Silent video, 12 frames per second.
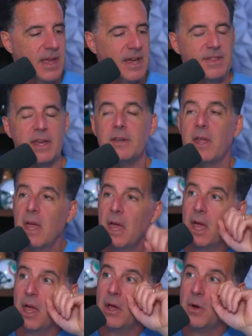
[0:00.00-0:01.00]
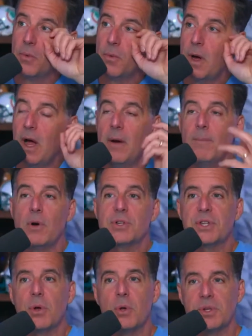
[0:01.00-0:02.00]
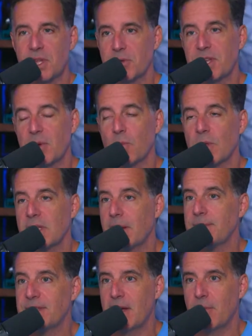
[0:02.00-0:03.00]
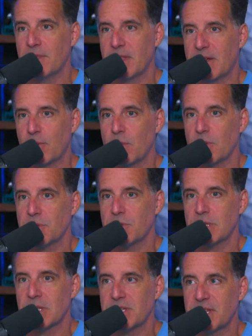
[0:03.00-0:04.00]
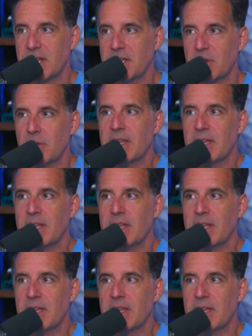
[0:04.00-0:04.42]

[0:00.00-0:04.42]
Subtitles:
And then most of you wholesalers get really upset when like realtors listing in there.